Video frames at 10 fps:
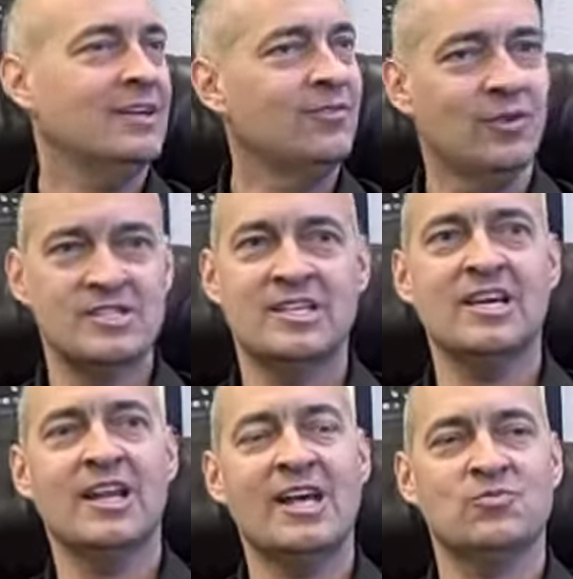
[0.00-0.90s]
once
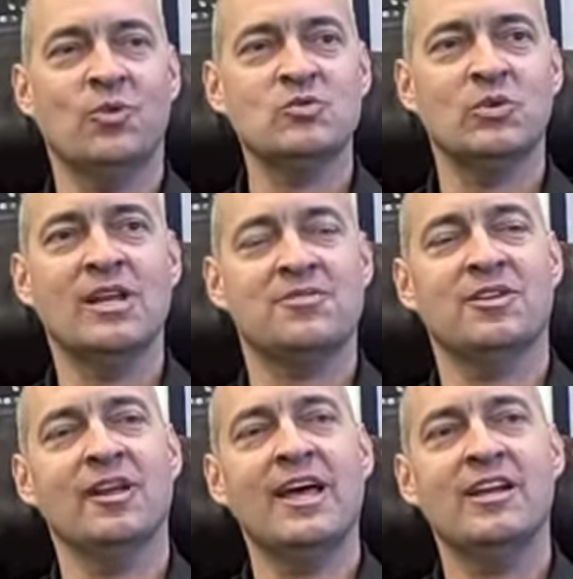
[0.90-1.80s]
again, once we left
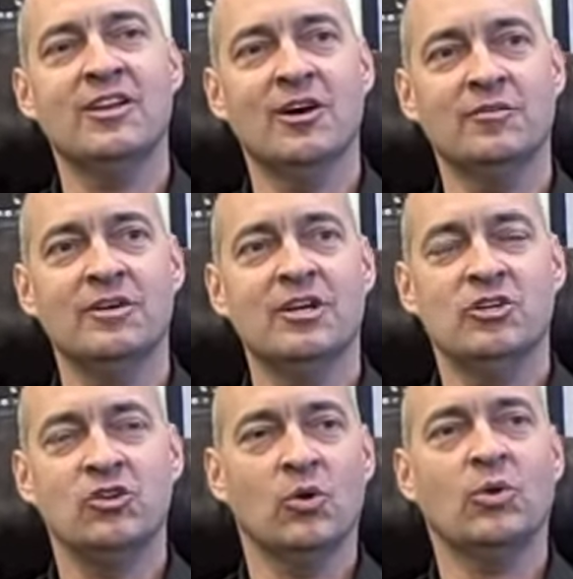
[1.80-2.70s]
the land of
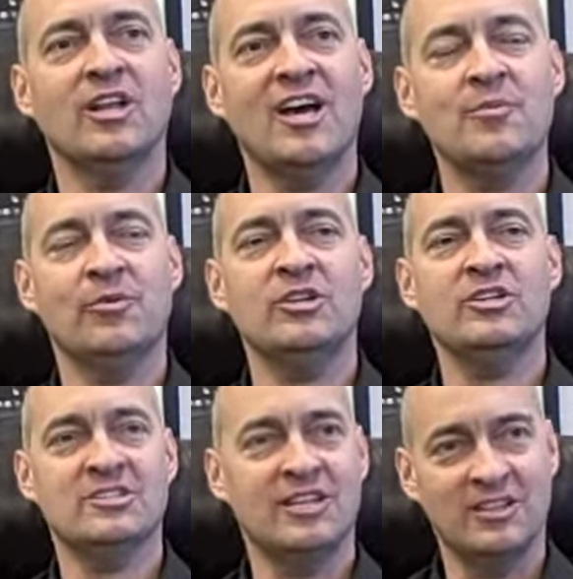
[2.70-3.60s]
you go to a library and
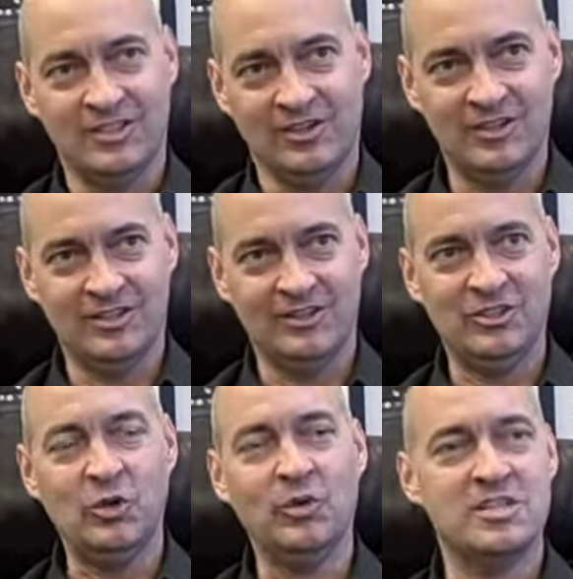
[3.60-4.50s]

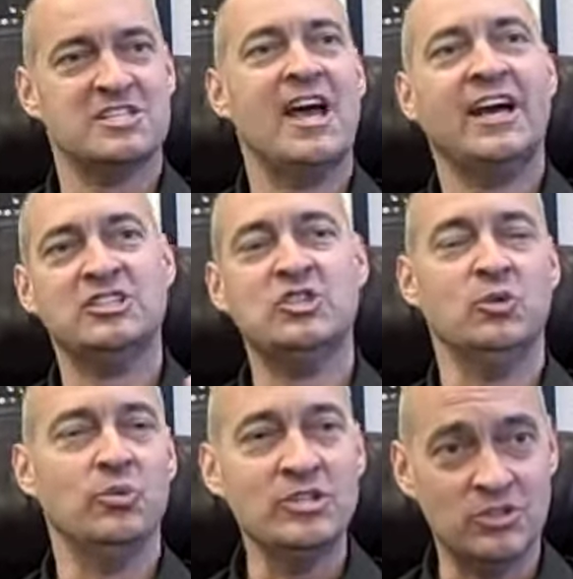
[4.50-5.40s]
you go to the stacks and
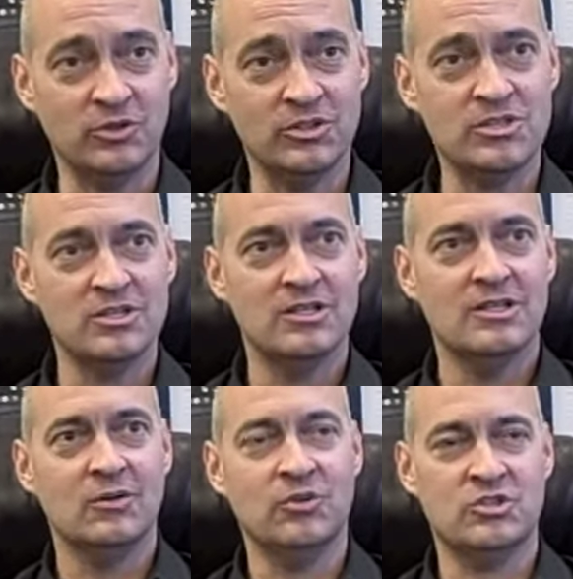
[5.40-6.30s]
you research,
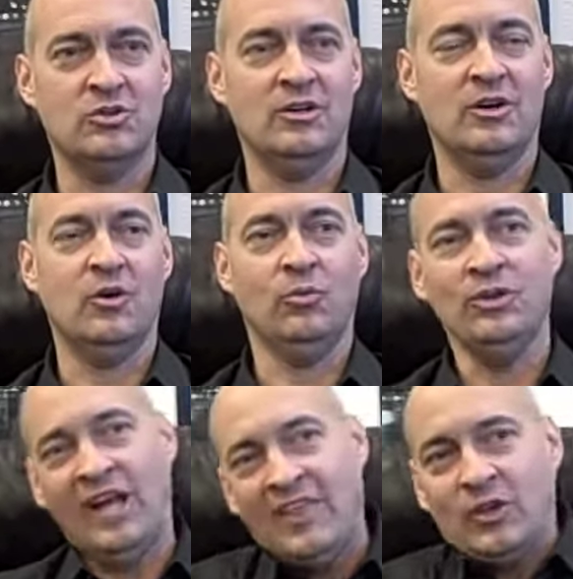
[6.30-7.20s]
which
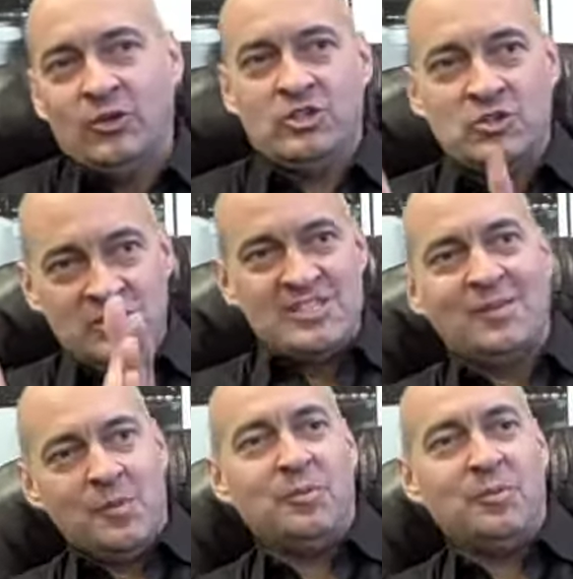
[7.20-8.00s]
really I think only a certain segment